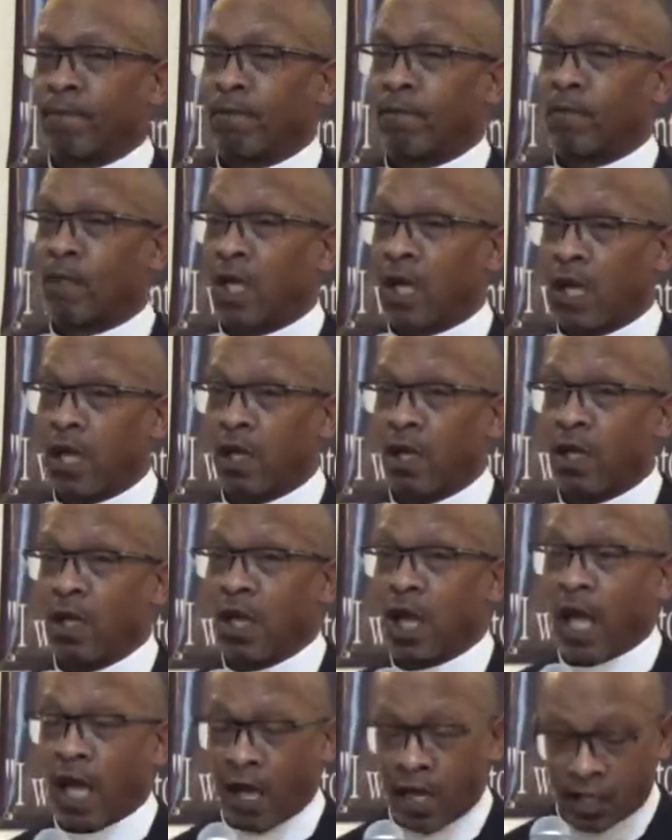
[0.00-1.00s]
Okay.
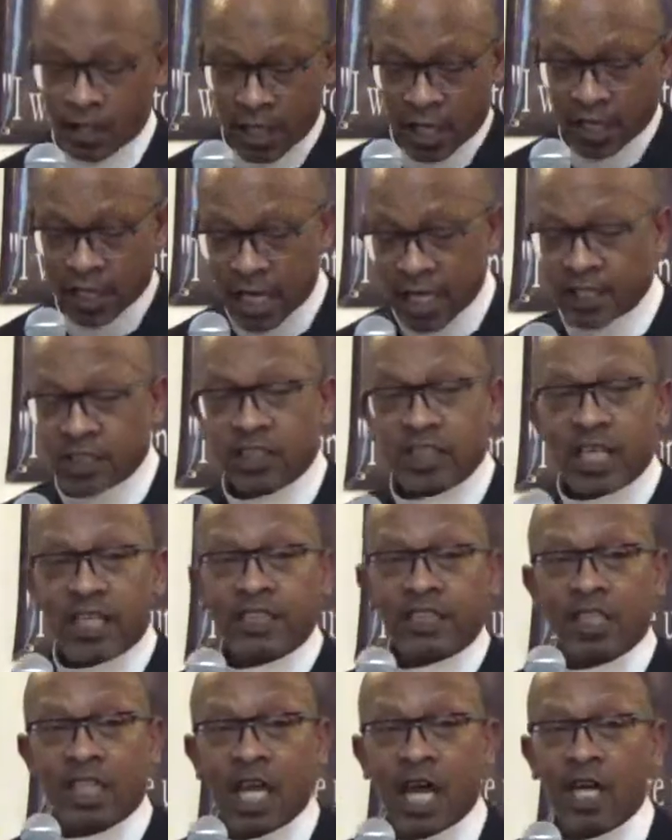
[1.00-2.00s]
And
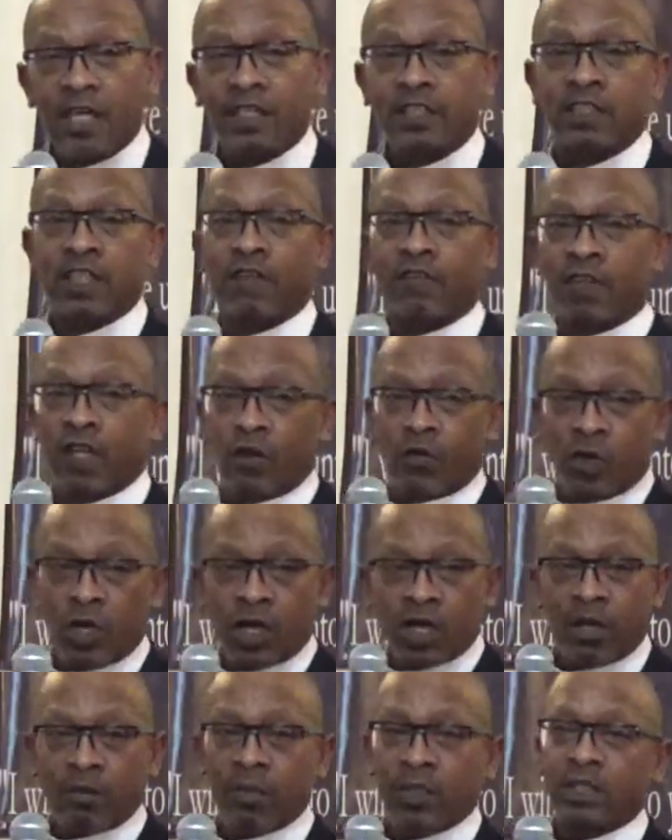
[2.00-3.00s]
that's the kind of stuff that we're
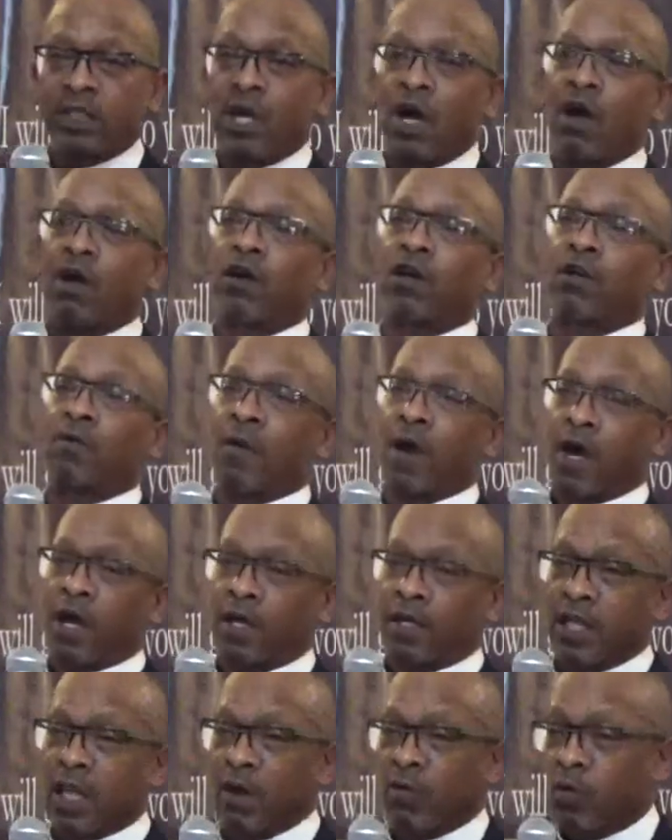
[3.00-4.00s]
going to be talking
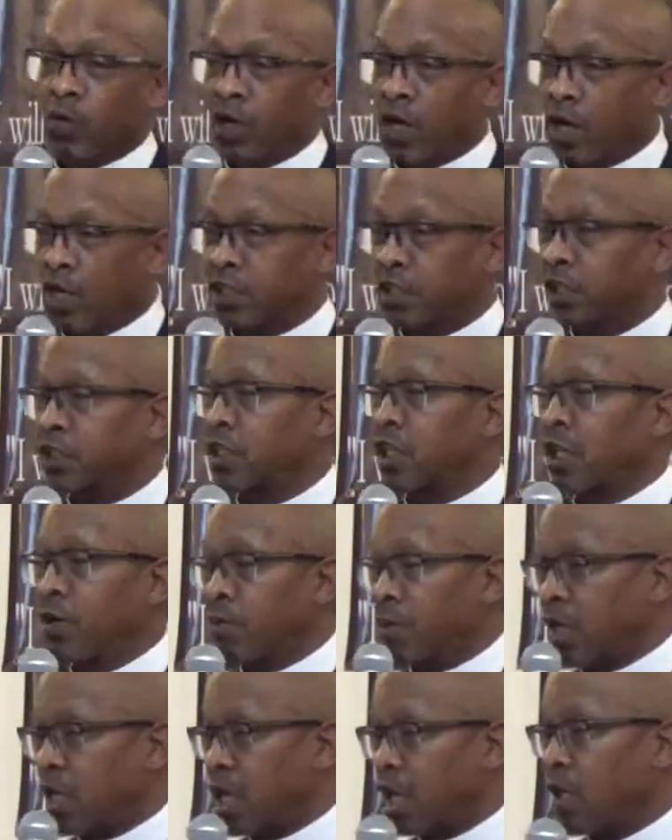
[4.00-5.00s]
about and that's going to
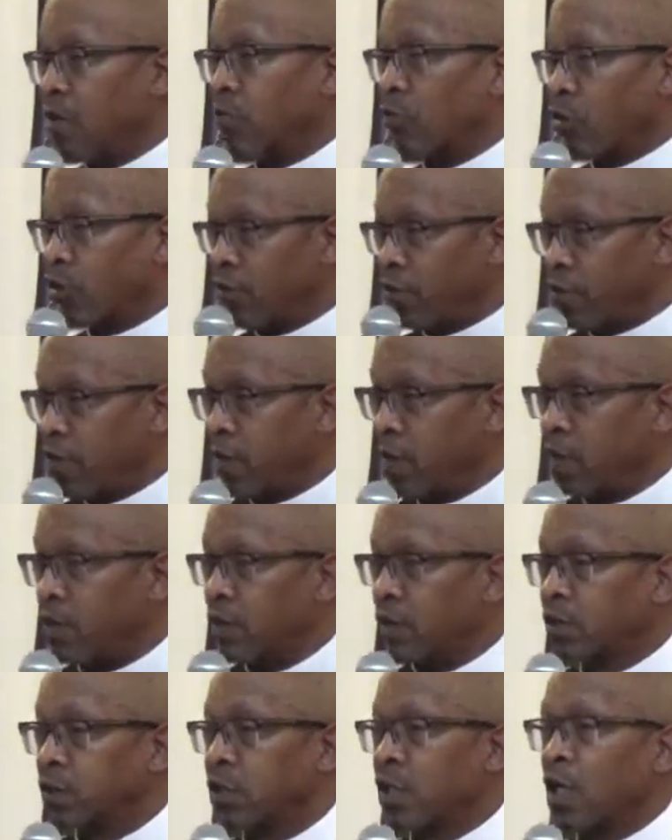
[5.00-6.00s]
be getting
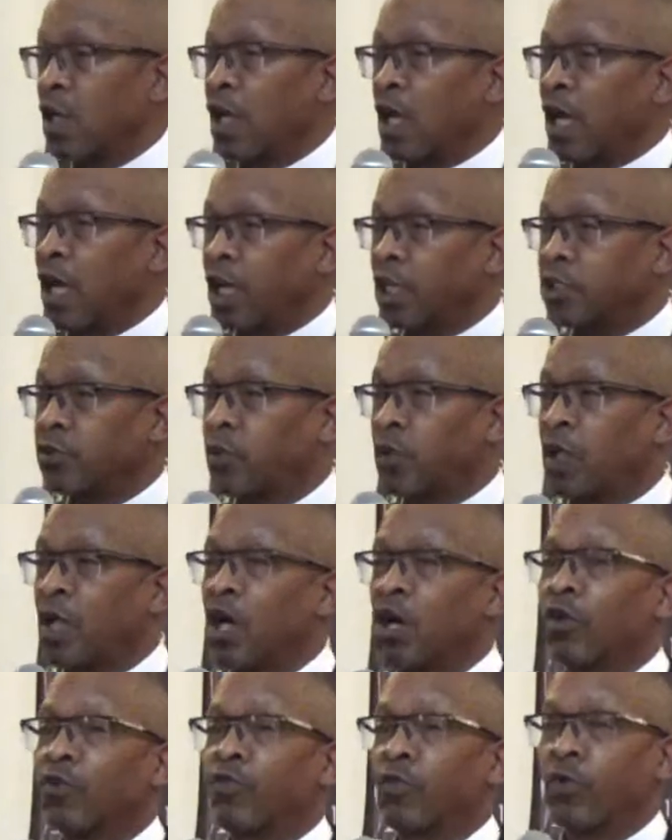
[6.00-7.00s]
revealed as we
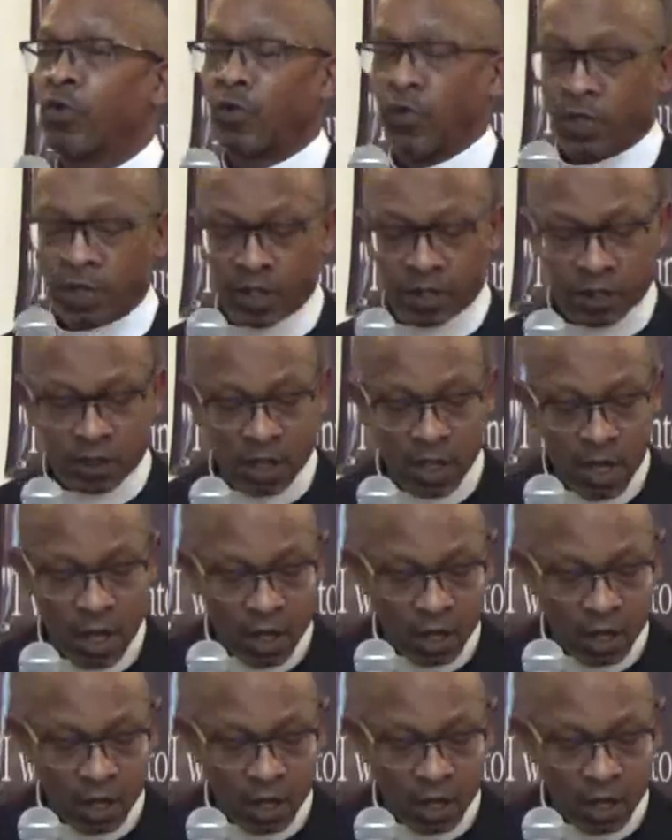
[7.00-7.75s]
go through this.